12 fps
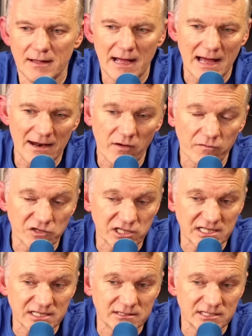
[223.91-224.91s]
And
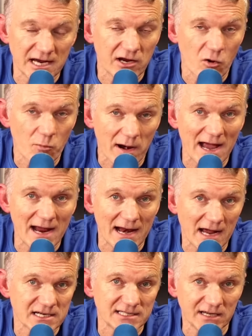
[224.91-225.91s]
obviously, Jake O'Brien
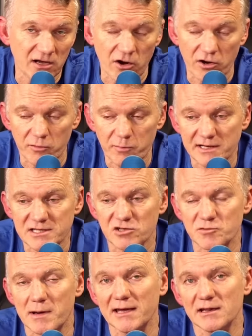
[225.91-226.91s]
actually got on the pitch
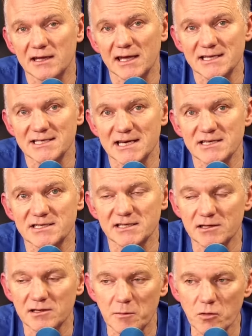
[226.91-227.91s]
because Michael Keane's
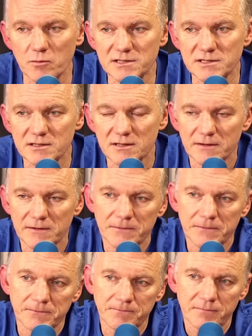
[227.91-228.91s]
injured at the moment.
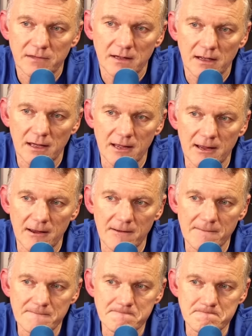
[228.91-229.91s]

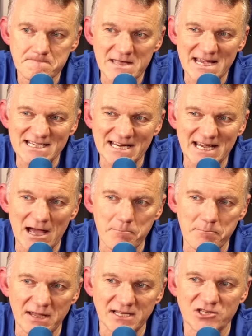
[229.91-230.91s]
Um, is it a
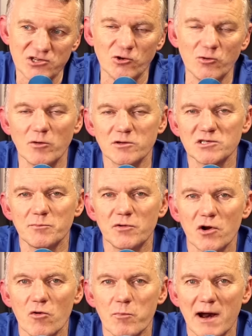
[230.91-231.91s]
bit too much to
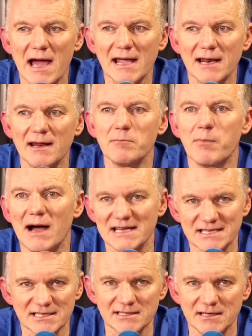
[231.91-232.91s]
put O'Brien in,
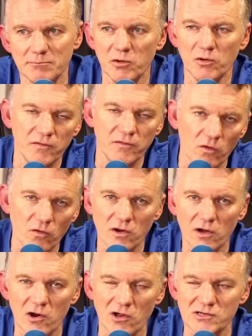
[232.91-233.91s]
Patterson in, move Young
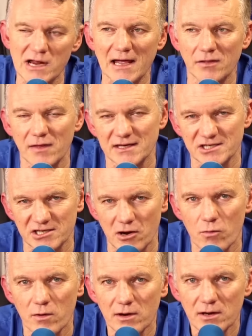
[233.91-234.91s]
across? I think
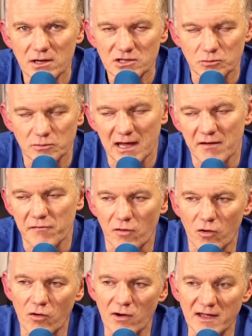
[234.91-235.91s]
so. So
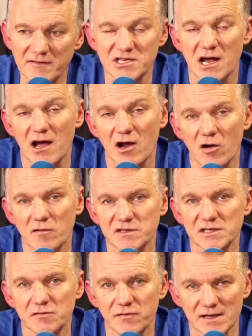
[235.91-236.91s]
therefore, if
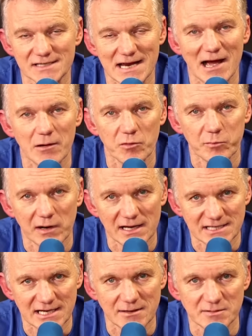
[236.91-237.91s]
Tarkowski's fit, I will play
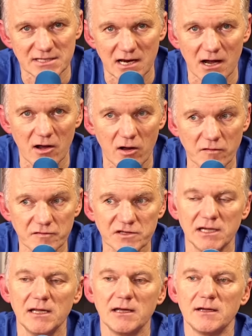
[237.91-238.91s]
James
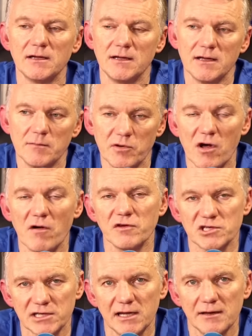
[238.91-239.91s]
Tarkowski. But
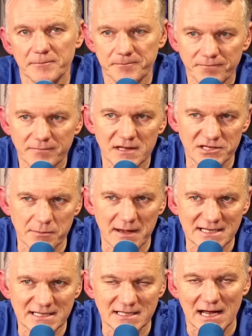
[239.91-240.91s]
obviously, there's a
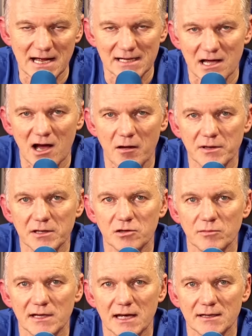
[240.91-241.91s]
Merseyside derby at the
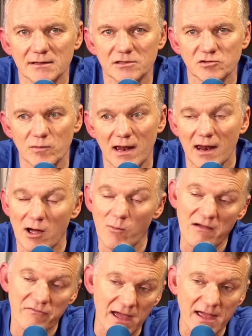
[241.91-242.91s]
weekend as well.
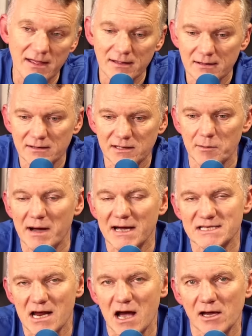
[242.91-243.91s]
However, you
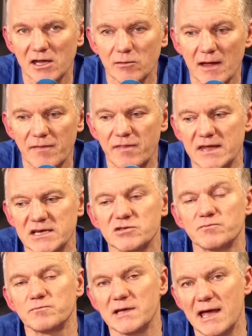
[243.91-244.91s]
might argue that this
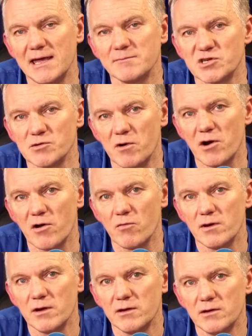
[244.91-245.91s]
game tomorrow,
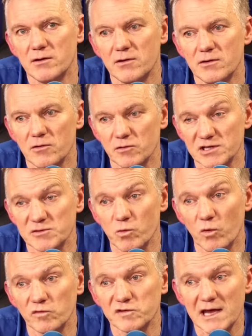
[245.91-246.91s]
or this
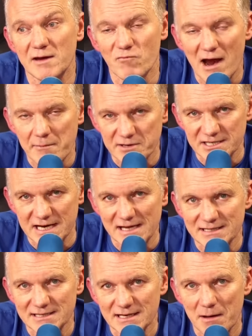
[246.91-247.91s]
Wolves game,
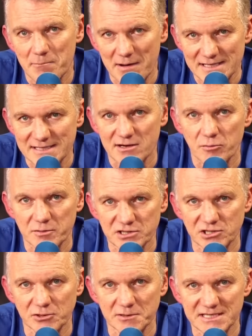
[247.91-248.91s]
represents a better
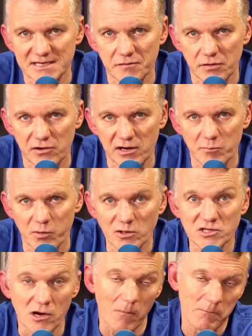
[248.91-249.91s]
opportunity for three
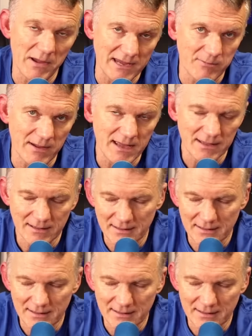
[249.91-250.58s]
points on paper.